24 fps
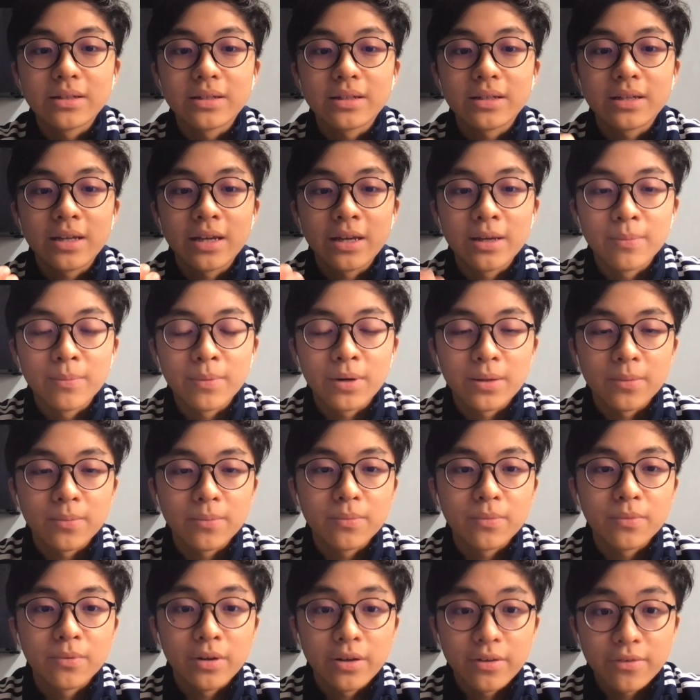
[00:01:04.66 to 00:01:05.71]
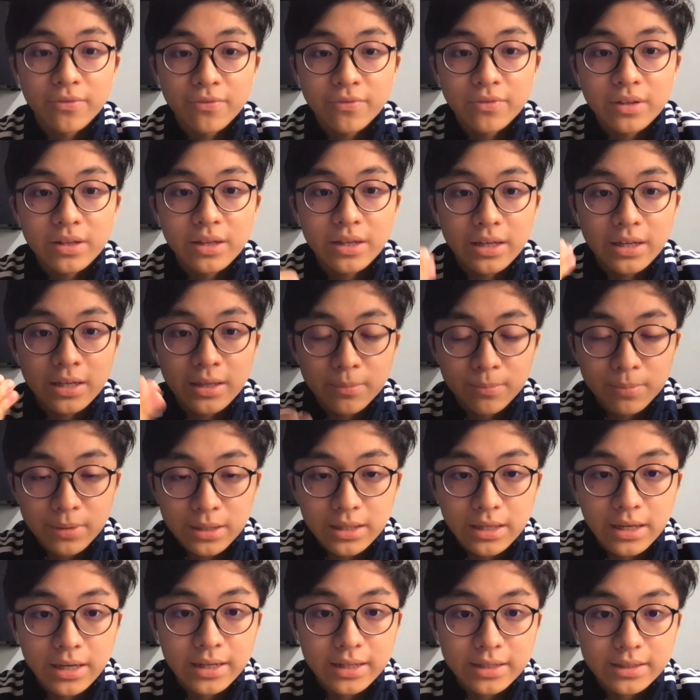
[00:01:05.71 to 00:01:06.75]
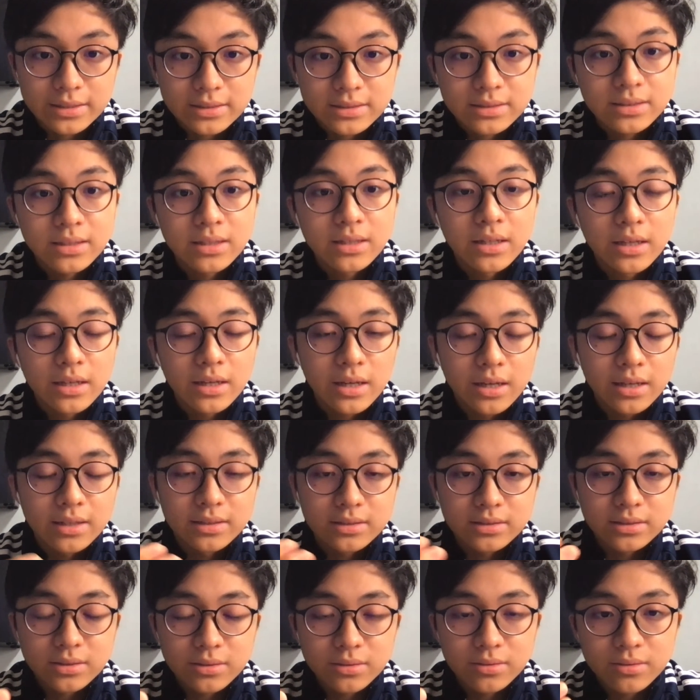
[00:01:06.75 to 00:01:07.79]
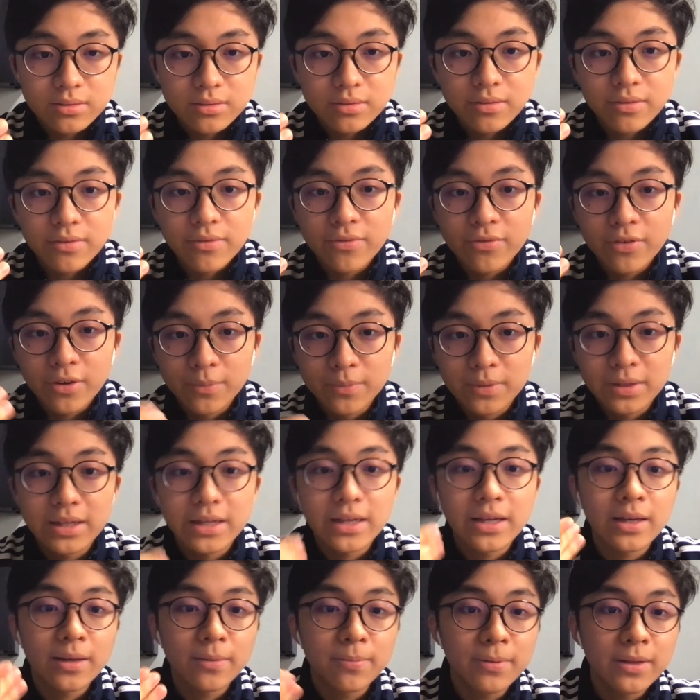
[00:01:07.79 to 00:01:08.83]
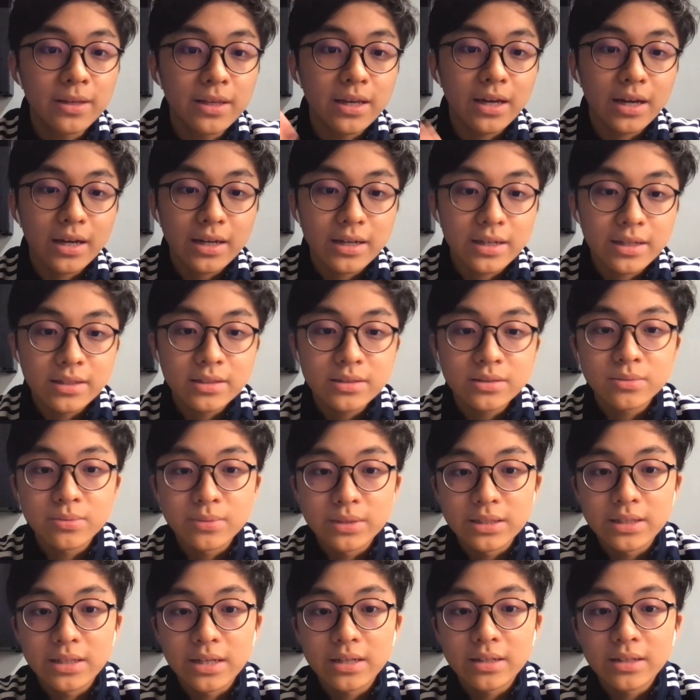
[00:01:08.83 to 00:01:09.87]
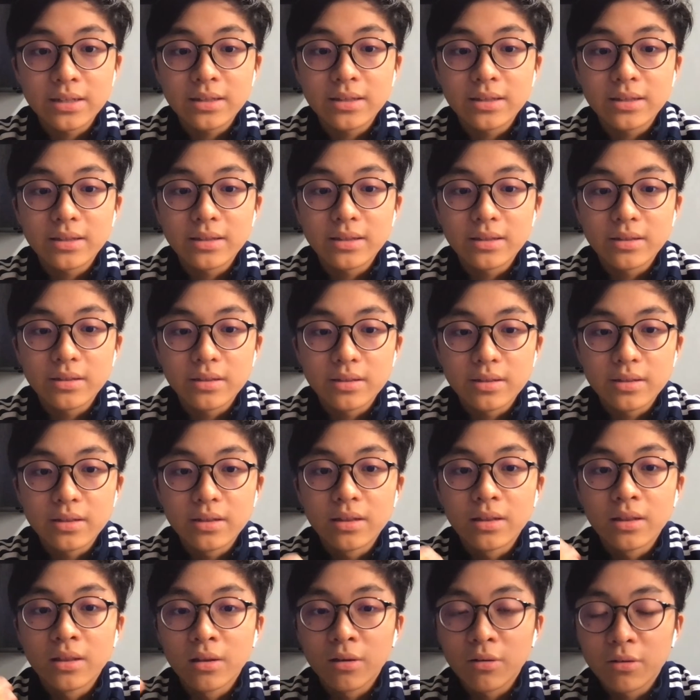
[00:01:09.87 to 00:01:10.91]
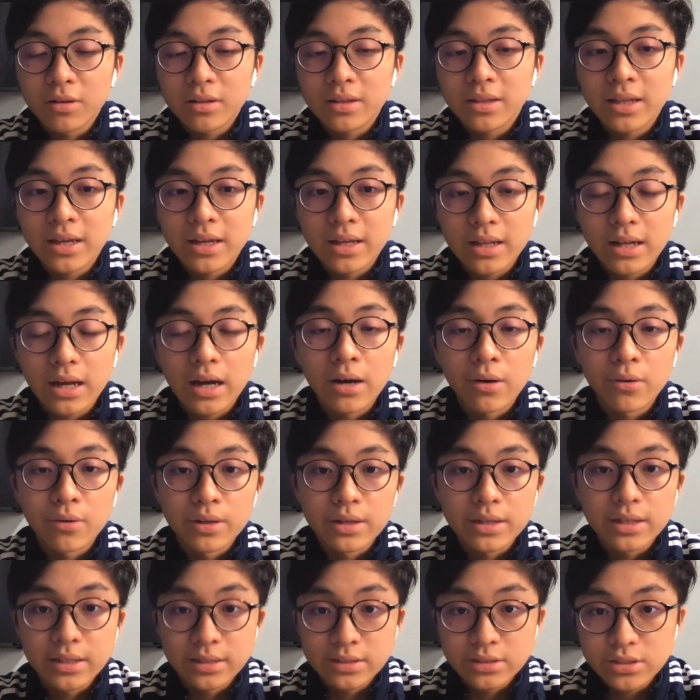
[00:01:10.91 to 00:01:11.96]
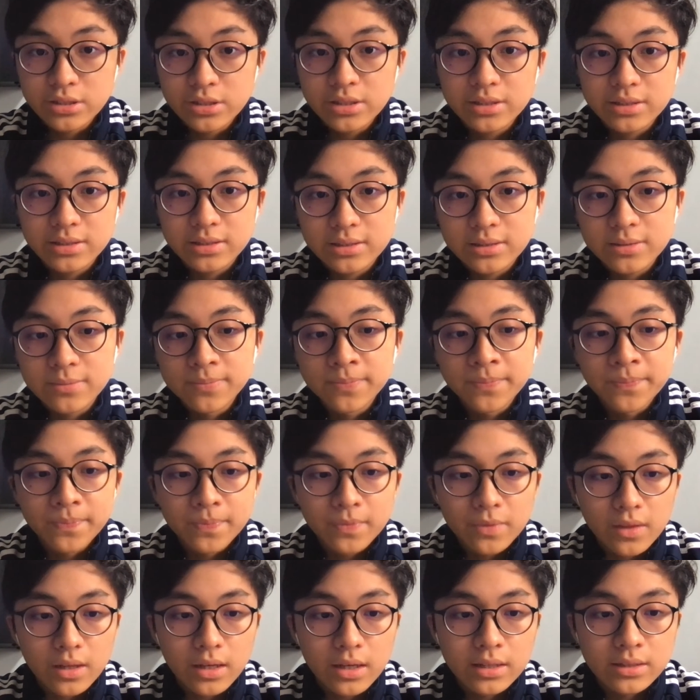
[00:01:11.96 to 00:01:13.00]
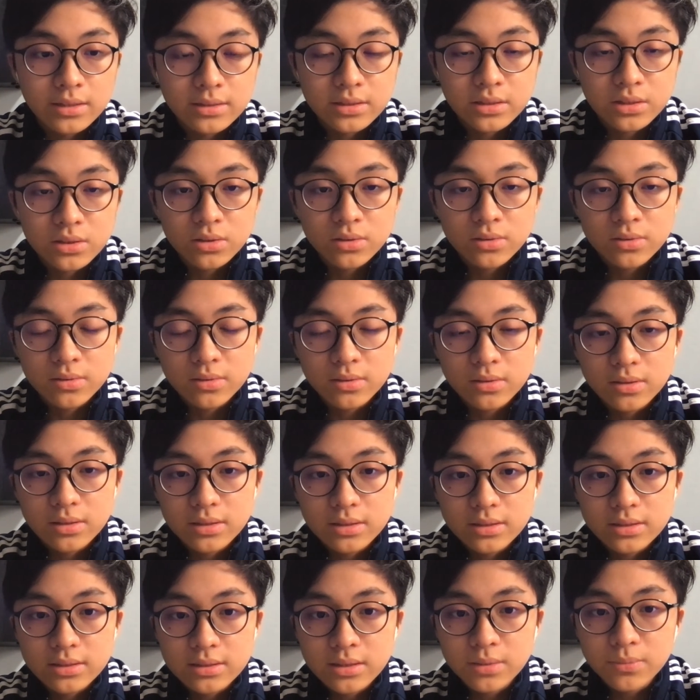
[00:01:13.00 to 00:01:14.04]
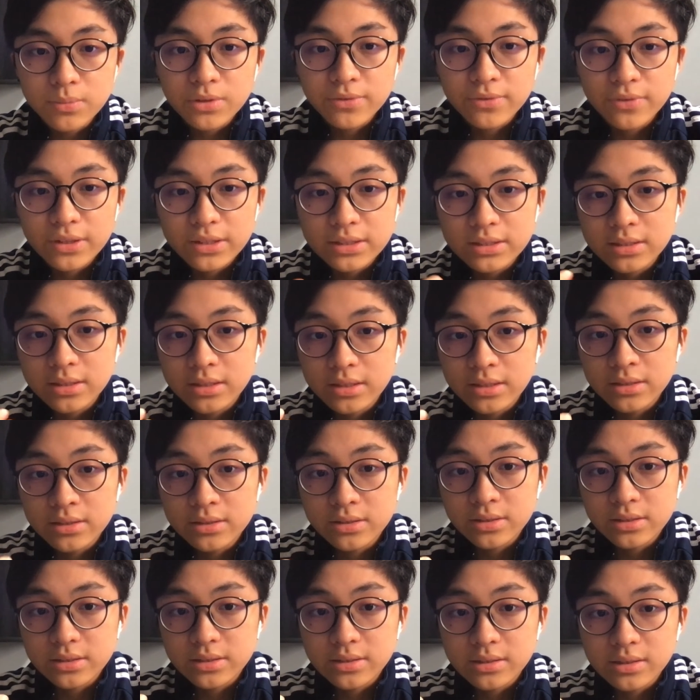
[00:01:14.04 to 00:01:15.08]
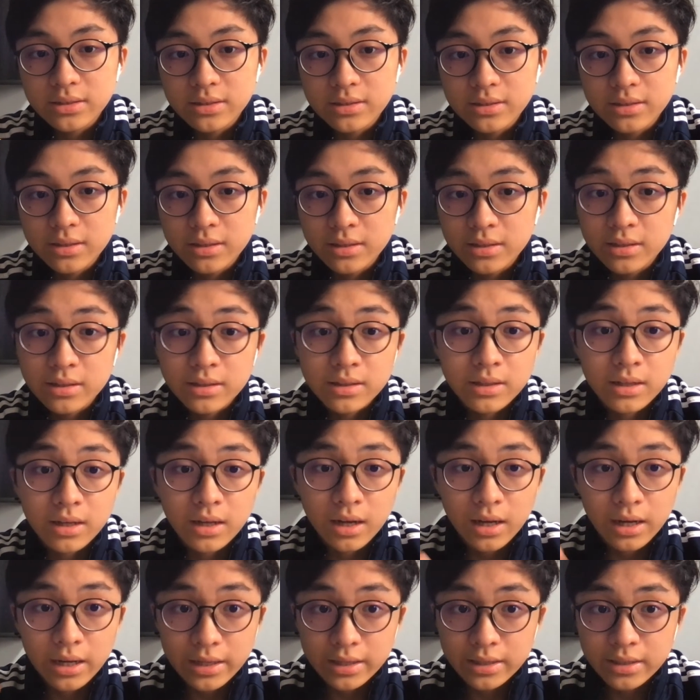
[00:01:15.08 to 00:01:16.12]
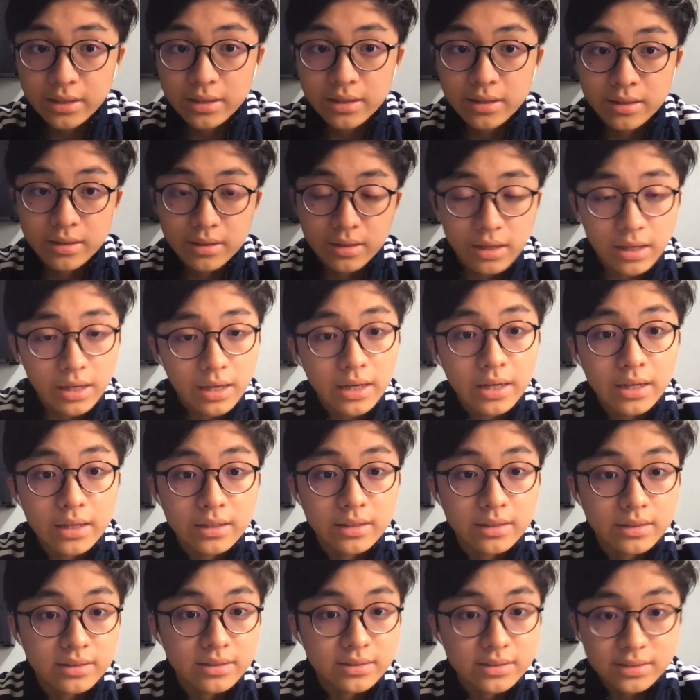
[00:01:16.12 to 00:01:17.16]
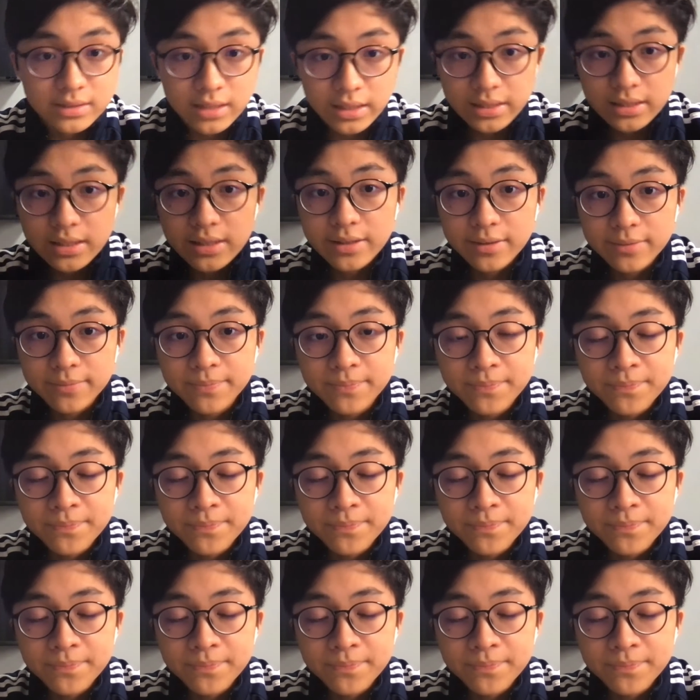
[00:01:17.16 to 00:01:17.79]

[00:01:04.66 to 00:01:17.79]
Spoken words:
came up with the APIs. And so from the APIs, we then looked at our interests. And so some of us are interested in hiking and cycling.